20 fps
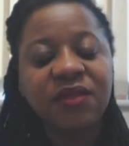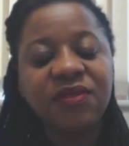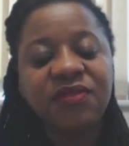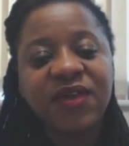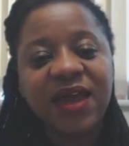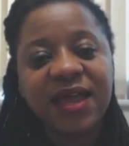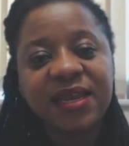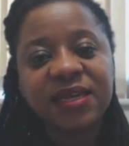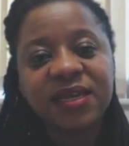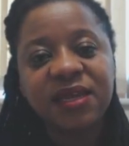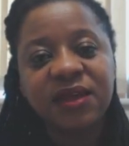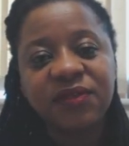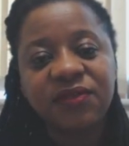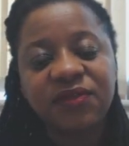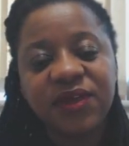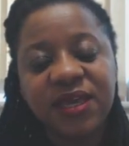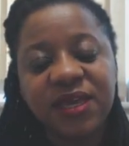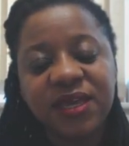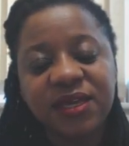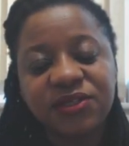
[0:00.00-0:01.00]
then
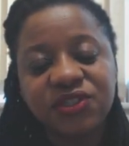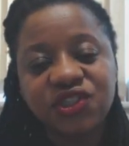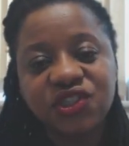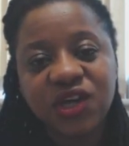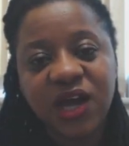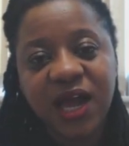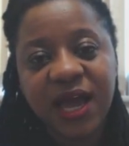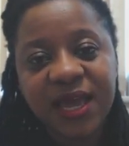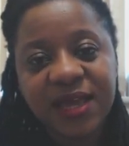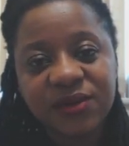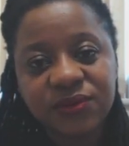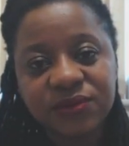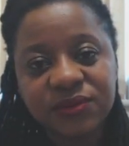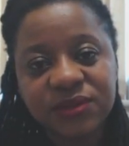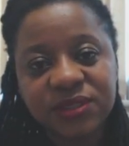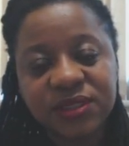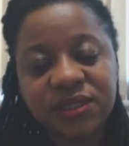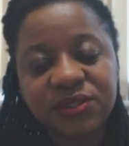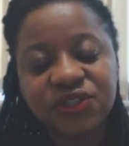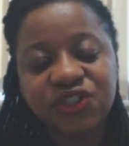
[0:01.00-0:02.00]
the
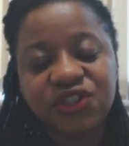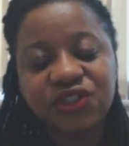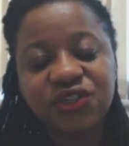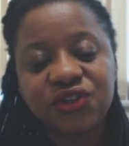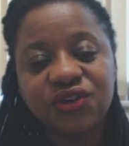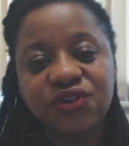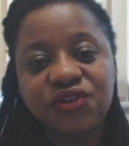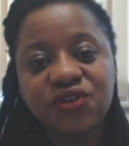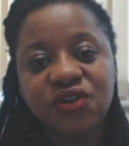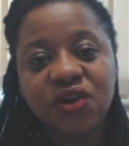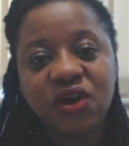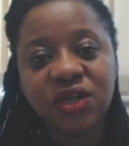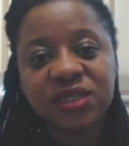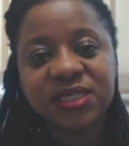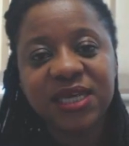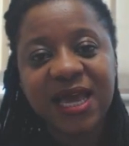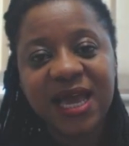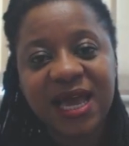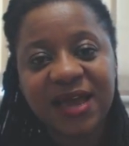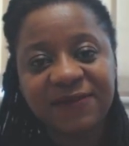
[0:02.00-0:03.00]
child should
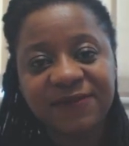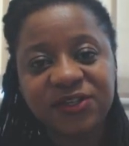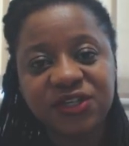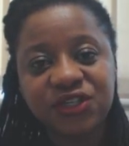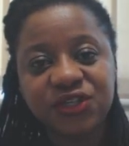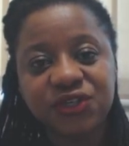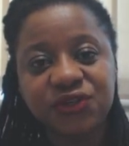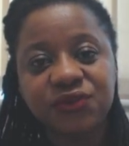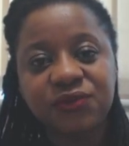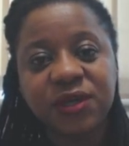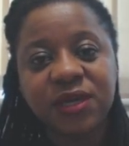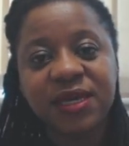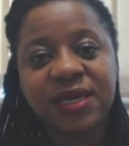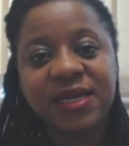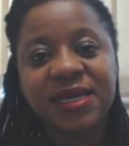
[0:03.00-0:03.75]
not have to